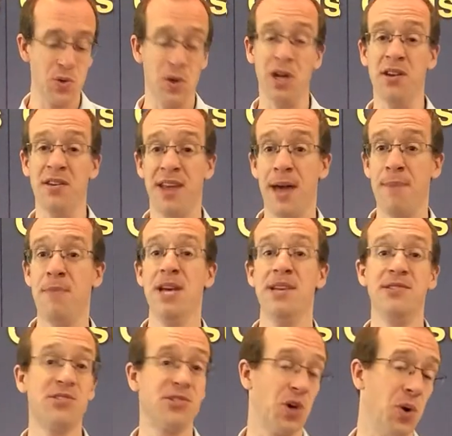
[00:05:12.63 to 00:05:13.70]
condemn his
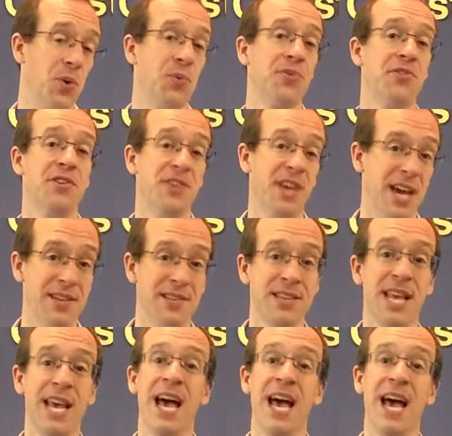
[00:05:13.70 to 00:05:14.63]
soul to death."